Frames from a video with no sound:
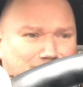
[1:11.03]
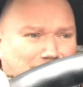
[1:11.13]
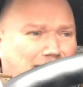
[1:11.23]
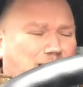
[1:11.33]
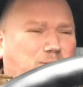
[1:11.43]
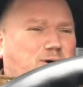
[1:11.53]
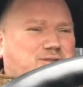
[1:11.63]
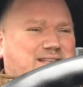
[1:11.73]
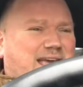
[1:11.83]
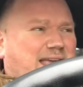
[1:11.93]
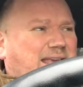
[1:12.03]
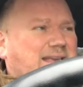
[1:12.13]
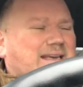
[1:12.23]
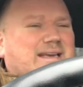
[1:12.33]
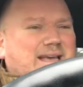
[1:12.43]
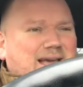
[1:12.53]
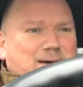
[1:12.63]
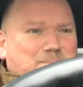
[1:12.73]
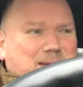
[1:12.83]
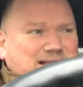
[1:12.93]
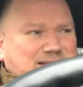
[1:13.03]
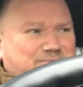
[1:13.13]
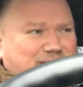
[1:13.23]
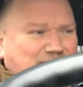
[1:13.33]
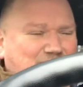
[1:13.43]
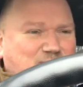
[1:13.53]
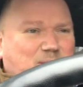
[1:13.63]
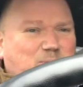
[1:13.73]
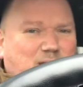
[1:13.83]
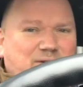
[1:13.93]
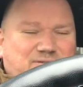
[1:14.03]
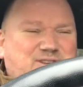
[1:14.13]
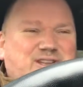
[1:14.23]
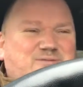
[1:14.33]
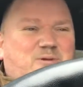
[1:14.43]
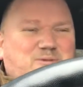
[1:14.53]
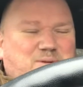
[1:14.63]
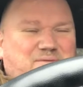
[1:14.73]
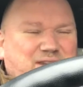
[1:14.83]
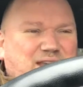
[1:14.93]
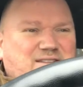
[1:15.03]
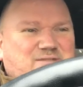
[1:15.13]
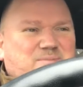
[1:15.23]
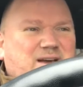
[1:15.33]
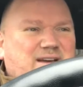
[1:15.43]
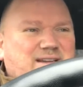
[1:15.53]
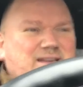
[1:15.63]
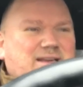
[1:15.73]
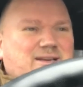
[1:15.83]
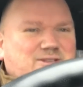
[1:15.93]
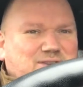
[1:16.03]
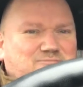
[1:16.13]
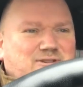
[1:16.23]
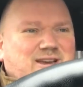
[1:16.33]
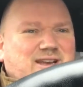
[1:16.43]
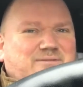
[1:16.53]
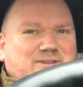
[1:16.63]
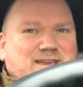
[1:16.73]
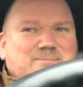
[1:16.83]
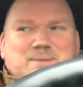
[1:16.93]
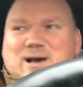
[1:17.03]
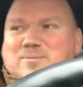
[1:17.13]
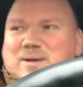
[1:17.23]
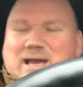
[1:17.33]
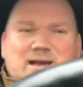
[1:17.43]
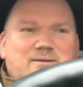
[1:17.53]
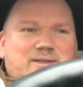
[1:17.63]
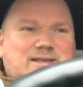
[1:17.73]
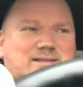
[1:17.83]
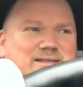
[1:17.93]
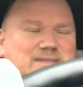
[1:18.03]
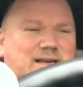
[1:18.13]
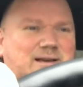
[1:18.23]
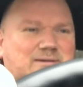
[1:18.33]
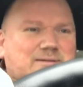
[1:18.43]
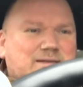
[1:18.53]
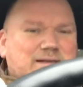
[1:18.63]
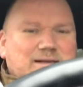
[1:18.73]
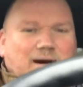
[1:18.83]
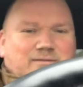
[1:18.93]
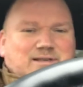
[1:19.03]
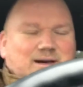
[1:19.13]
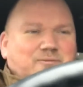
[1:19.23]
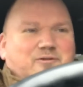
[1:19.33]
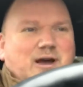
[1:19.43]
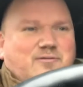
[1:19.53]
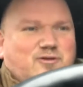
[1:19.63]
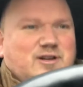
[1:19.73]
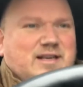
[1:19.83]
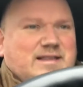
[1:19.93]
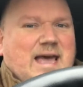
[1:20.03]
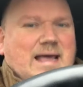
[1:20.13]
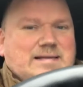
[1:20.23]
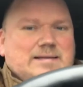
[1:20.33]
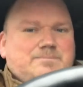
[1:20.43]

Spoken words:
I will say a massive thank you to my wife. She doesn't watch my videos, but she really fucking bailed me out of this. So obviously I'm forever in her debt,